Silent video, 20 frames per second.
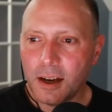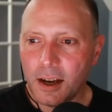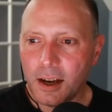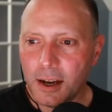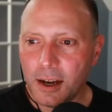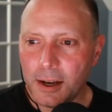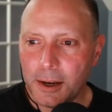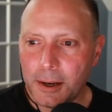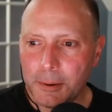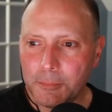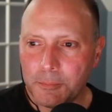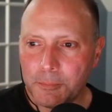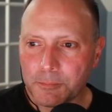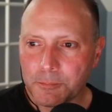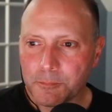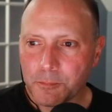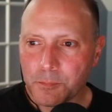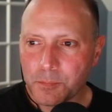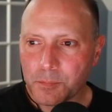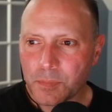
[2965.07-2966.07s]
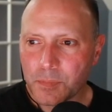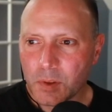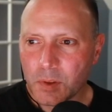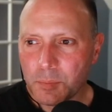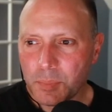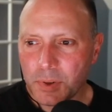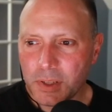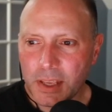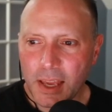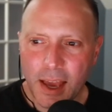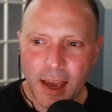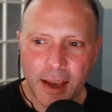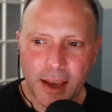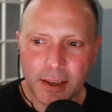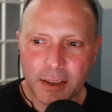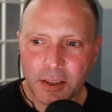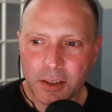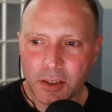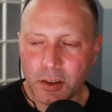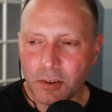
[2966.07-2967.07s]
Um, but yeah,
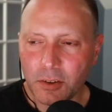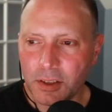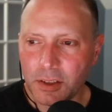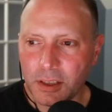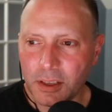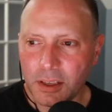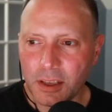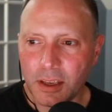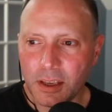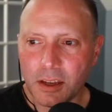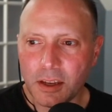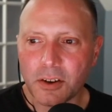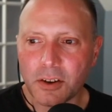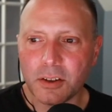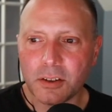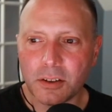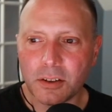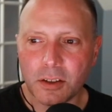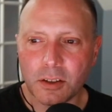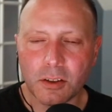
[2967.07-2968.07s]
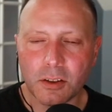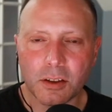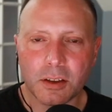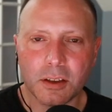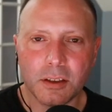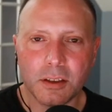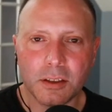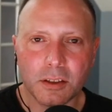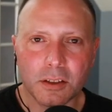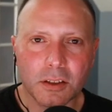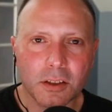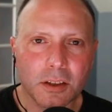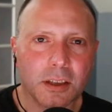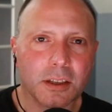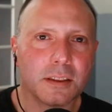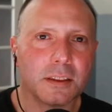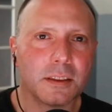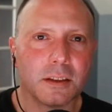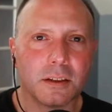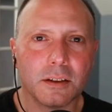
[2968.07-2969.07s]
you know, here you you look at you look
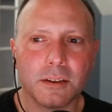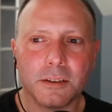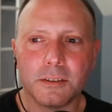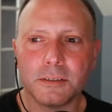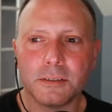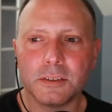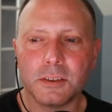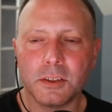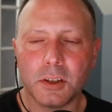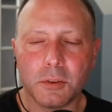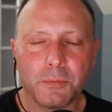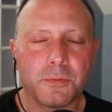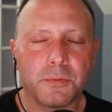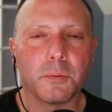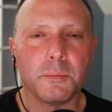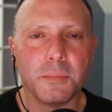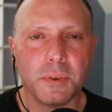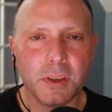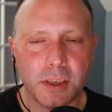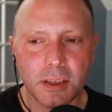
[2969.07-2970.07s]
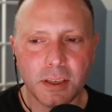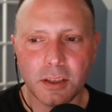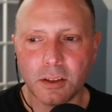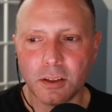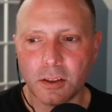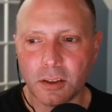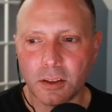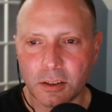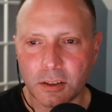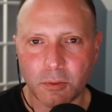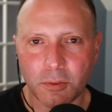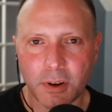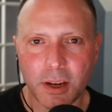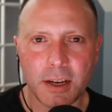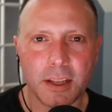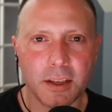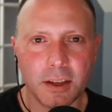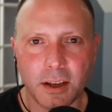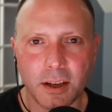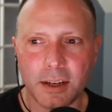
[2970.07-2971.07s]
at the you know, for me, you look at the
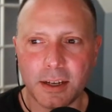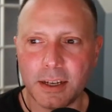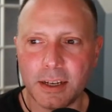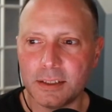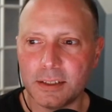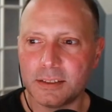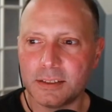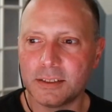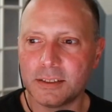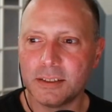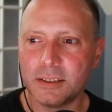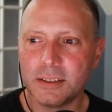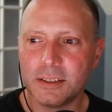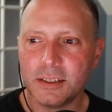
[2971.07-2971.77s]
Radeon, and it's